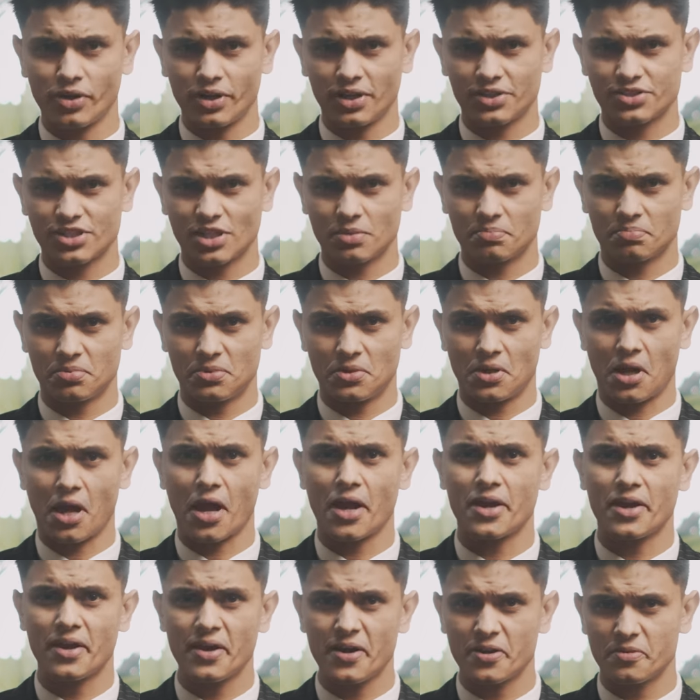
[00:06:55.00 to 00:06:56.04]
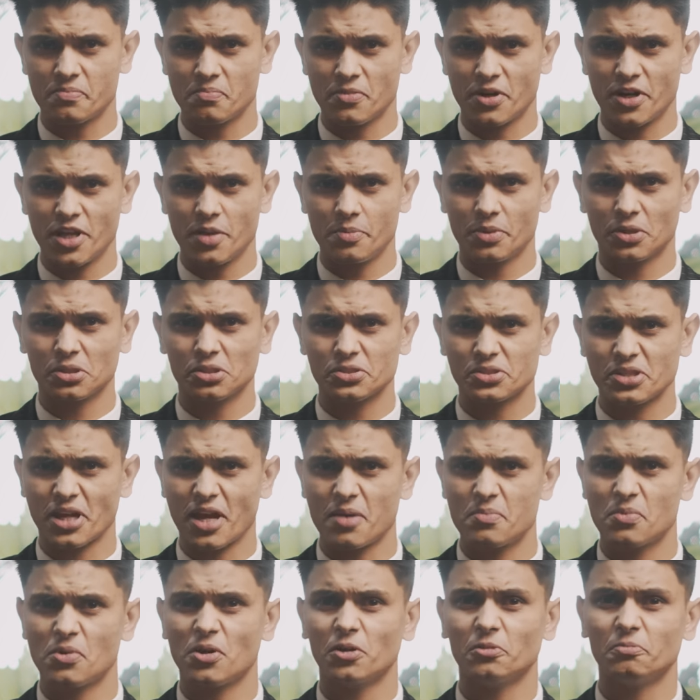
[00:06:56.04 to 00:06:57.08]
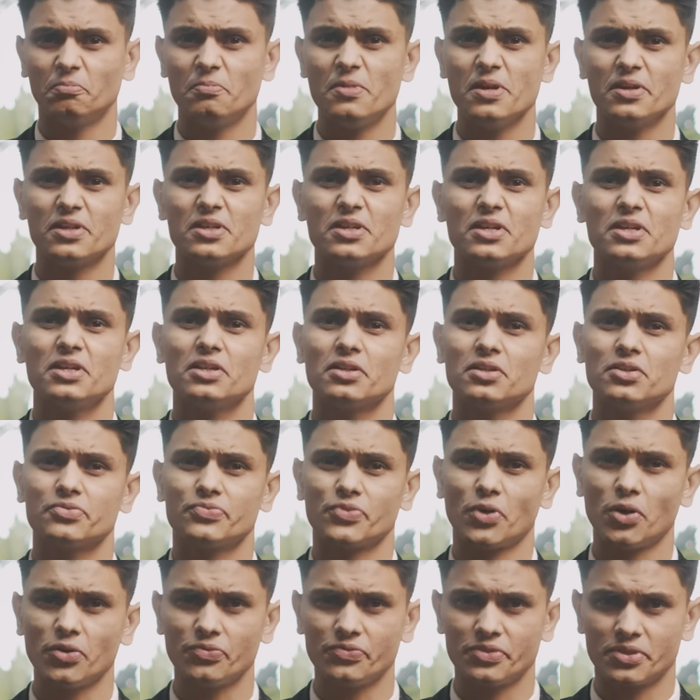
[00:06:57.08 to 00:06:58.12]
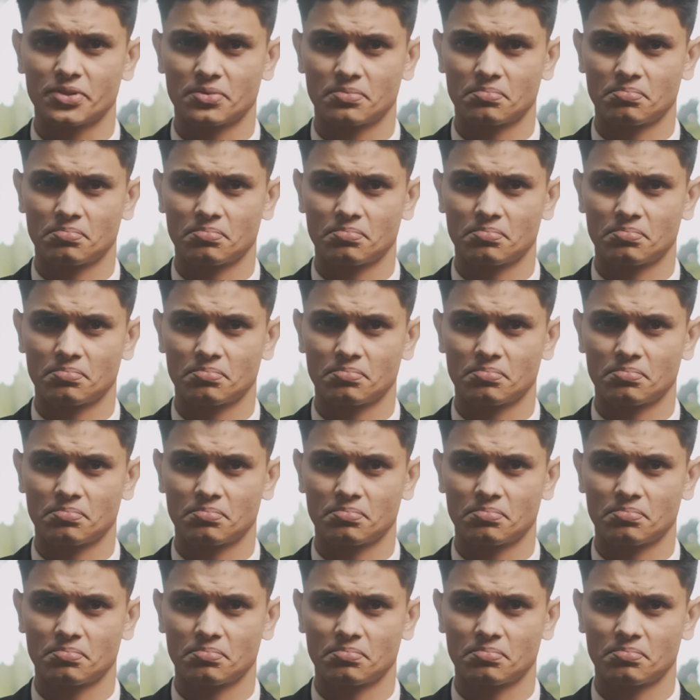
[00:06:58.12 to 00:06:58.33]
example, I hate money because I am not making enough of it.